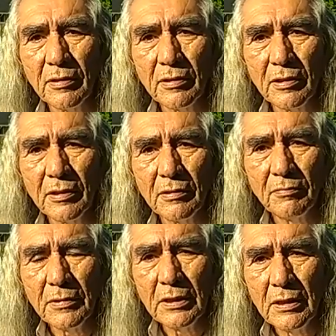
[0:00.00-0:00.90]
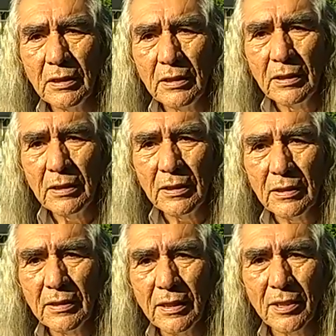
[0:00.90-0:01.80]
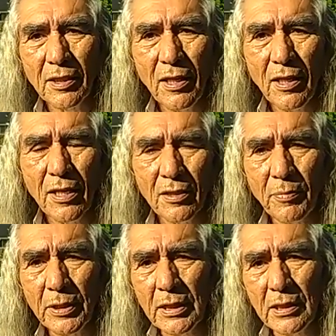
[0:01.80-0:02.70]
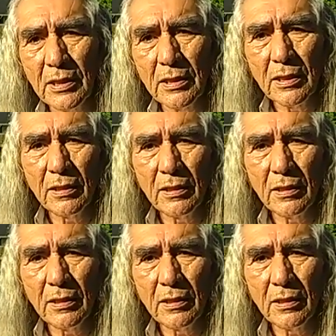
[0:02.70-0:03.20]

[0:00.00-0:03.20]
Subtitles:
It takes a lot to put these